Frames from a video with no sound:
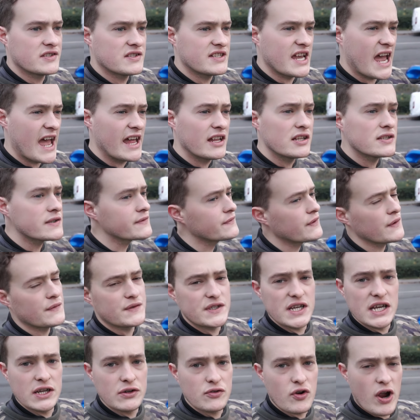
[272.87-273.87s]
10 to
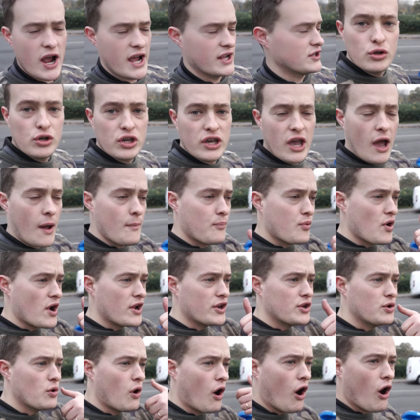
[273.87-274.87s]
15 grand, you can get a
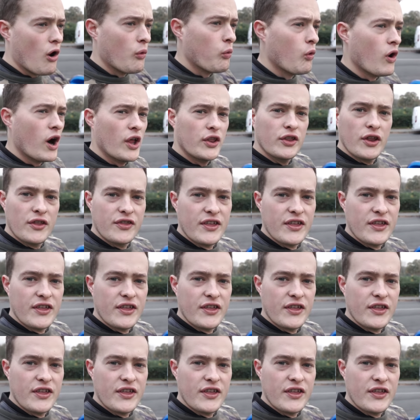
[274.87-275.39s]
brand new R1,